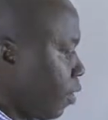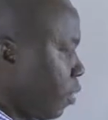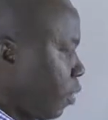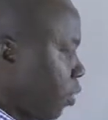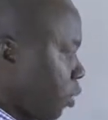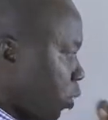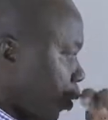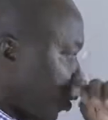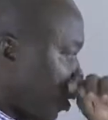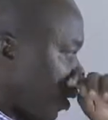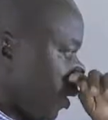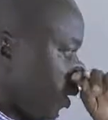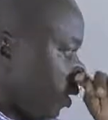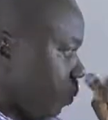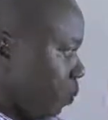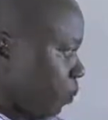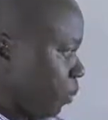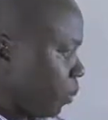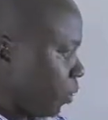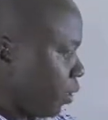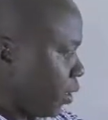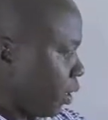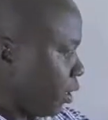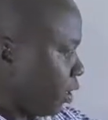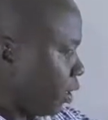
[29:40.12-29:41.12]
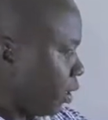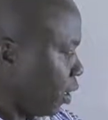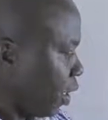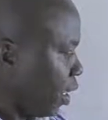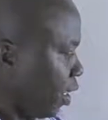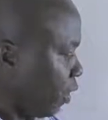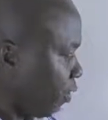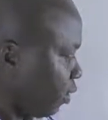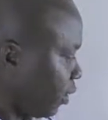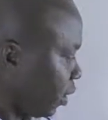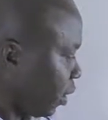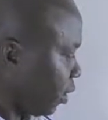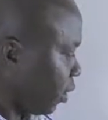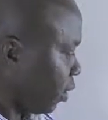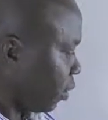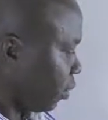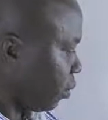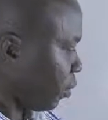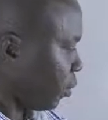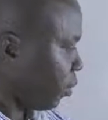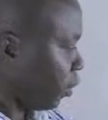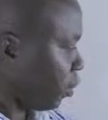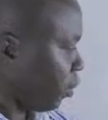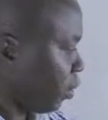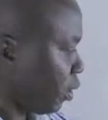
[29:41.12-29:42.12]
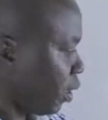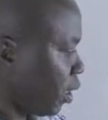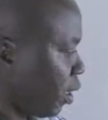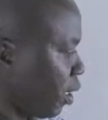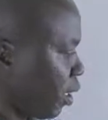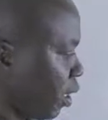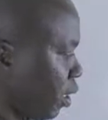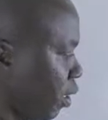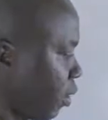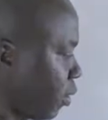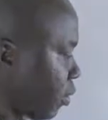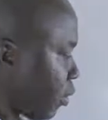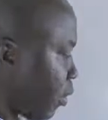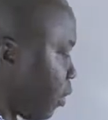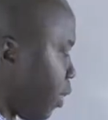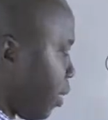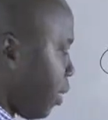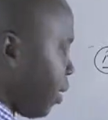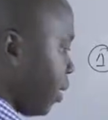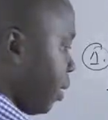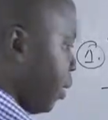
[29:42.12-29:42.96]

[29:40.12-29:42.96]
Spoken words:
So in the process, after it grows towards